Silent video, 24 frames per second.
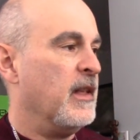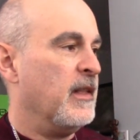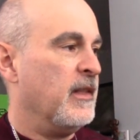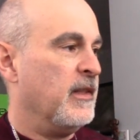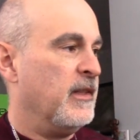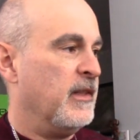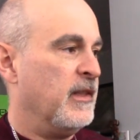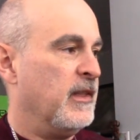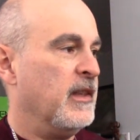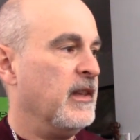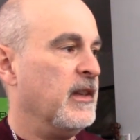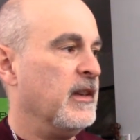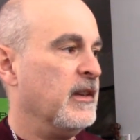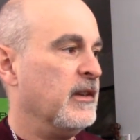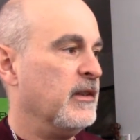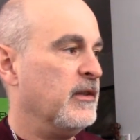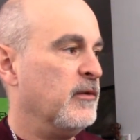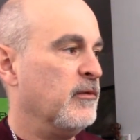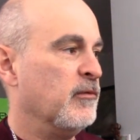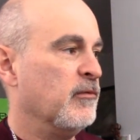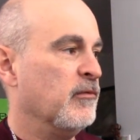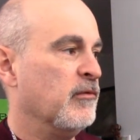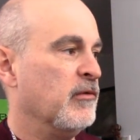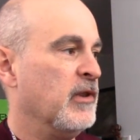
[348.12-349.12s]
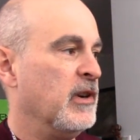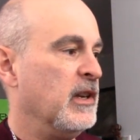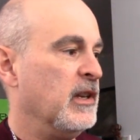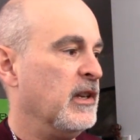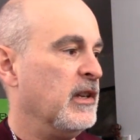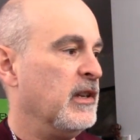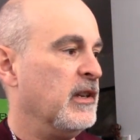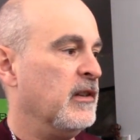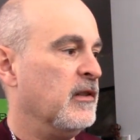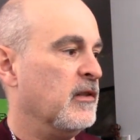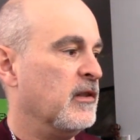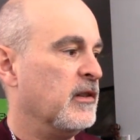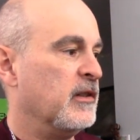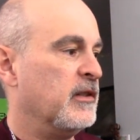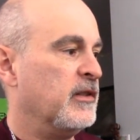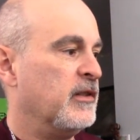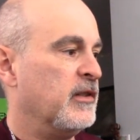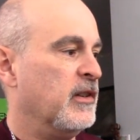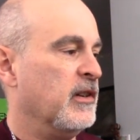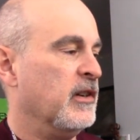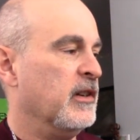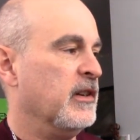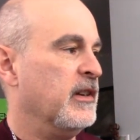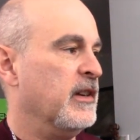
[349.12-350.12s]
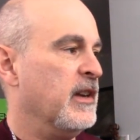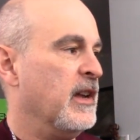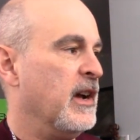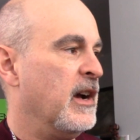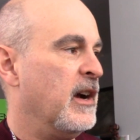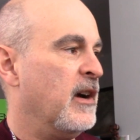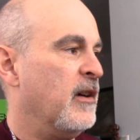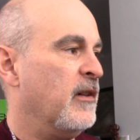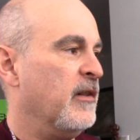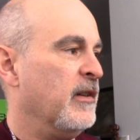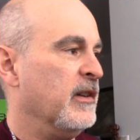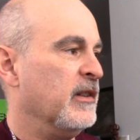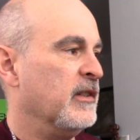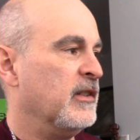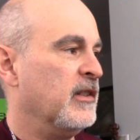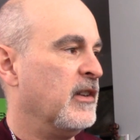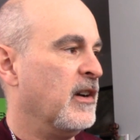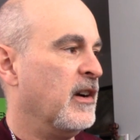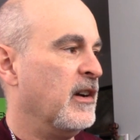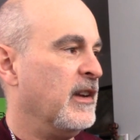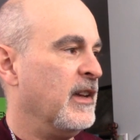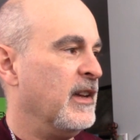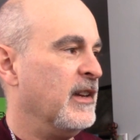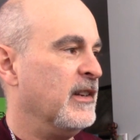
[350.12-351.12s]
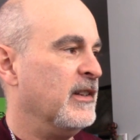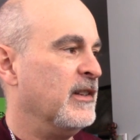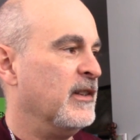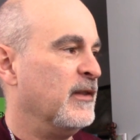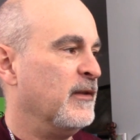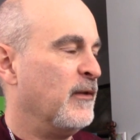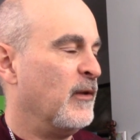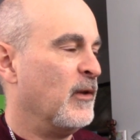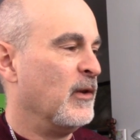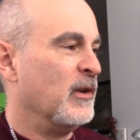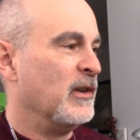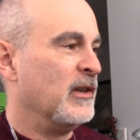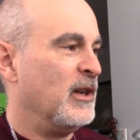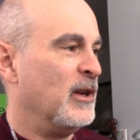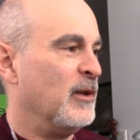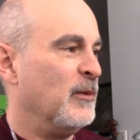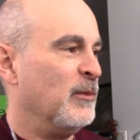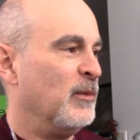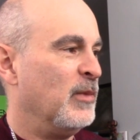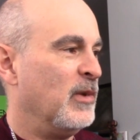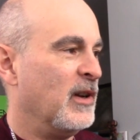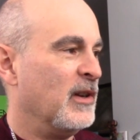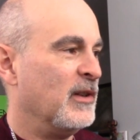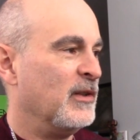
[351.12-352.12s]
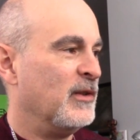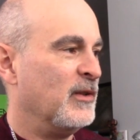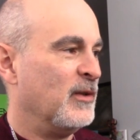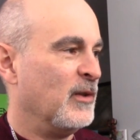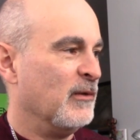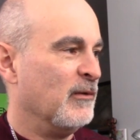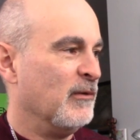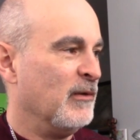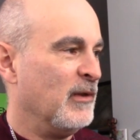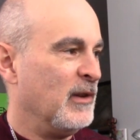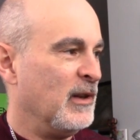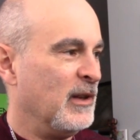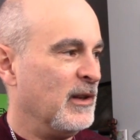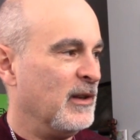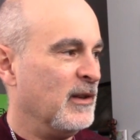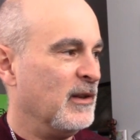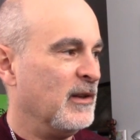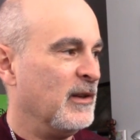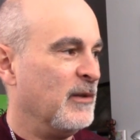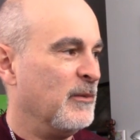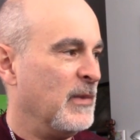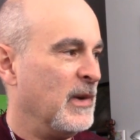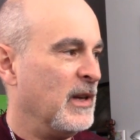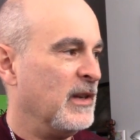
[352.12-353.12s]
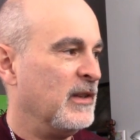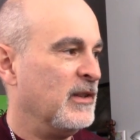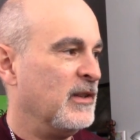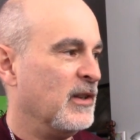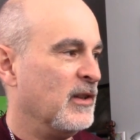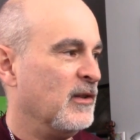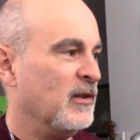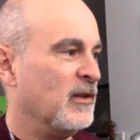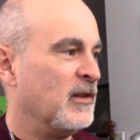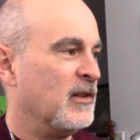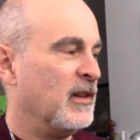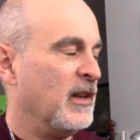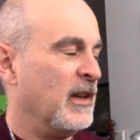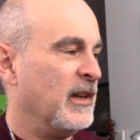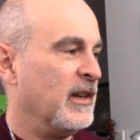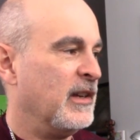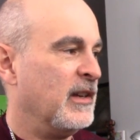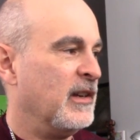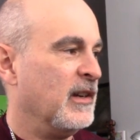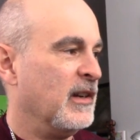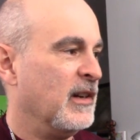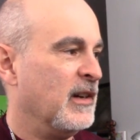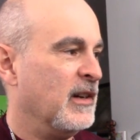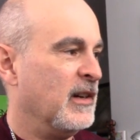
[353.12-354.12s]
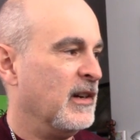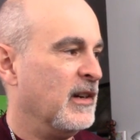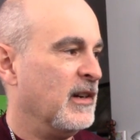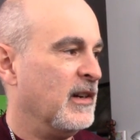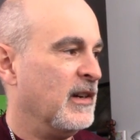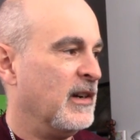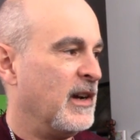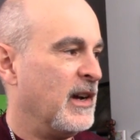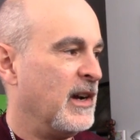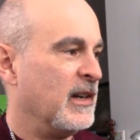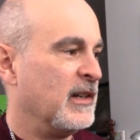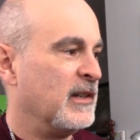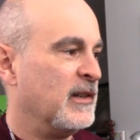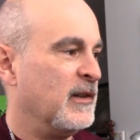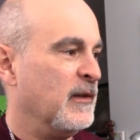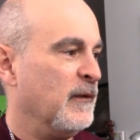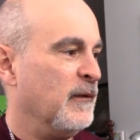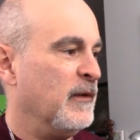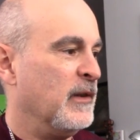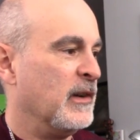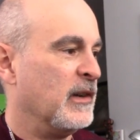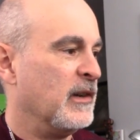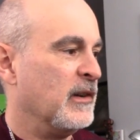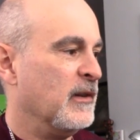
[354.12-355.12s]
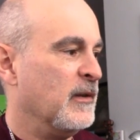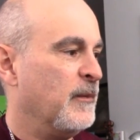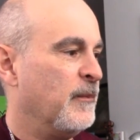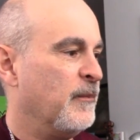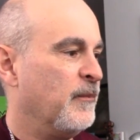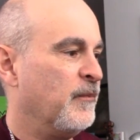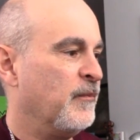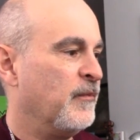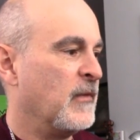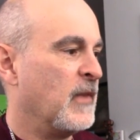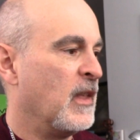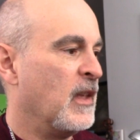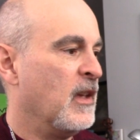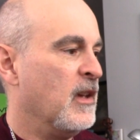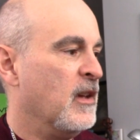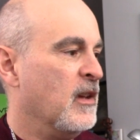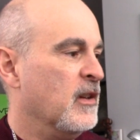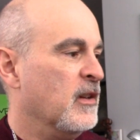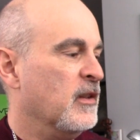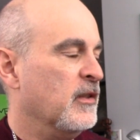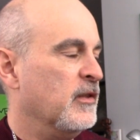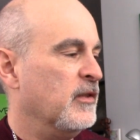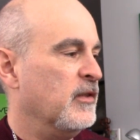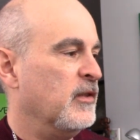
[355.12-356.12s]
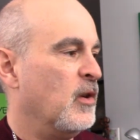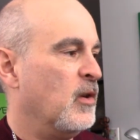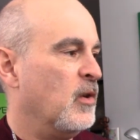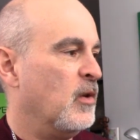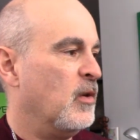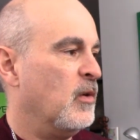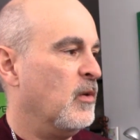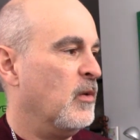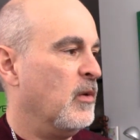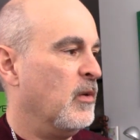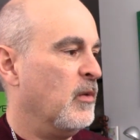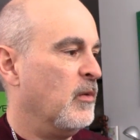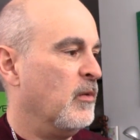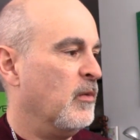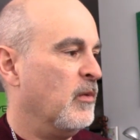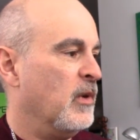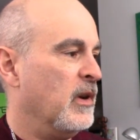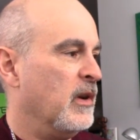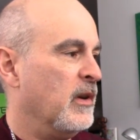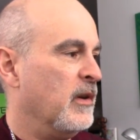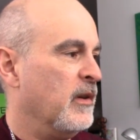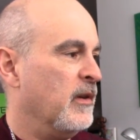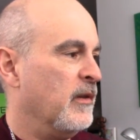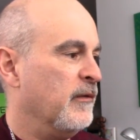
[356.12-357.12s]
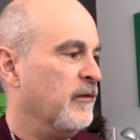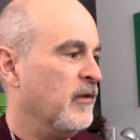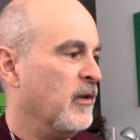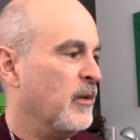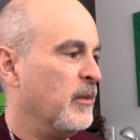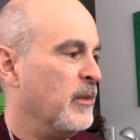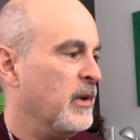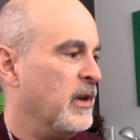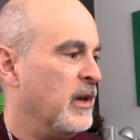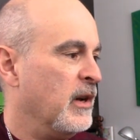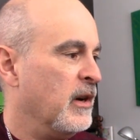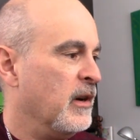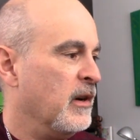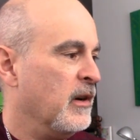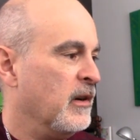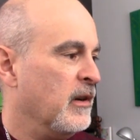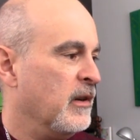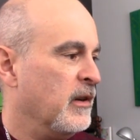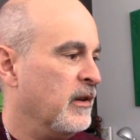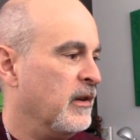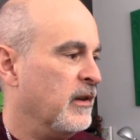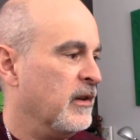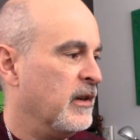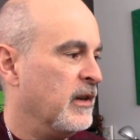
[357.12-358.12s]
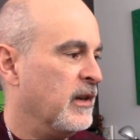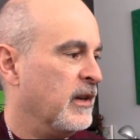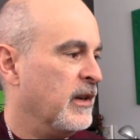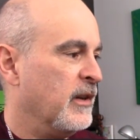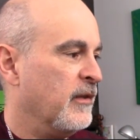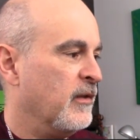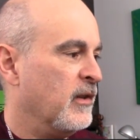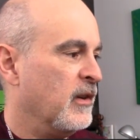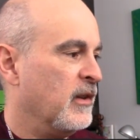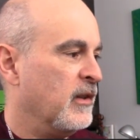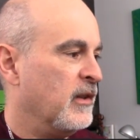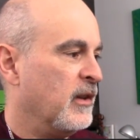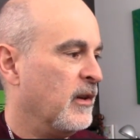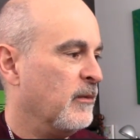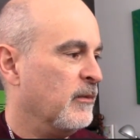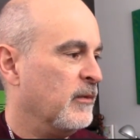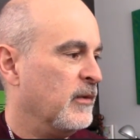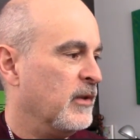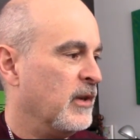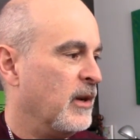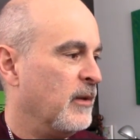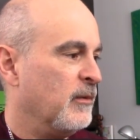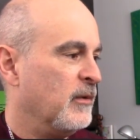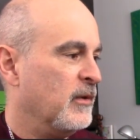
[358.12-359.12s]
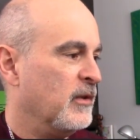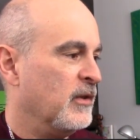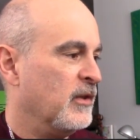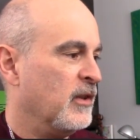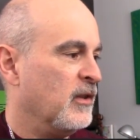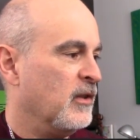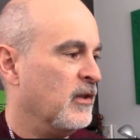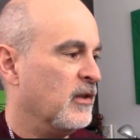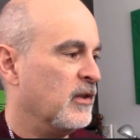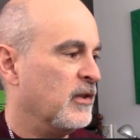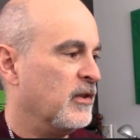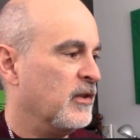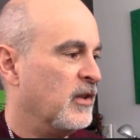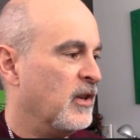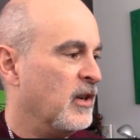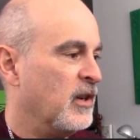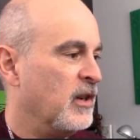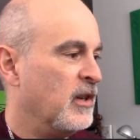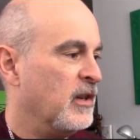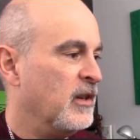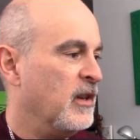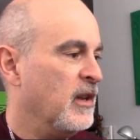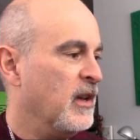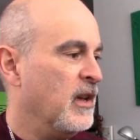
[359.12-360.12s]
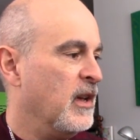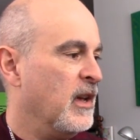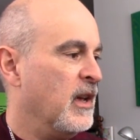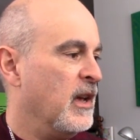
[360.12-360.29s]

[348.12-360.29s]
This really looks good now. It's got ages 14 plus, so it really makes it look like an action figure. So from here you can give it a thumbs up because it looks good,